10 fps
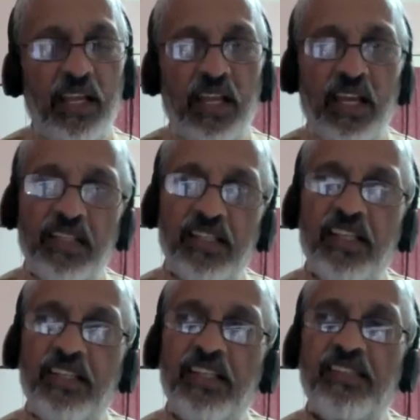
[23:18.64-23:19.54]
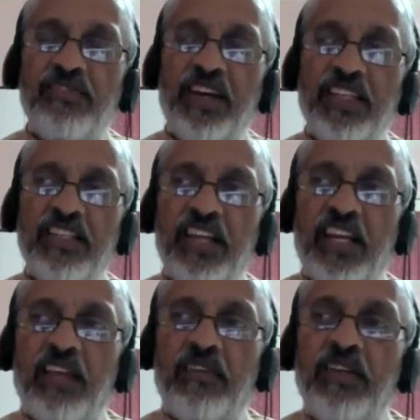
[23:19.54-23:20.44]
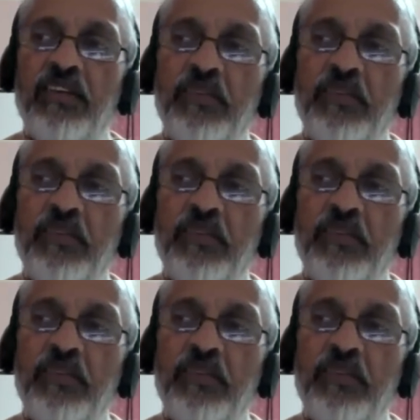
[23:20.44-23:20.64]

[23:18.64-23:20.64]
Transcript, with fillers: Yeah, it is fascinating, you know,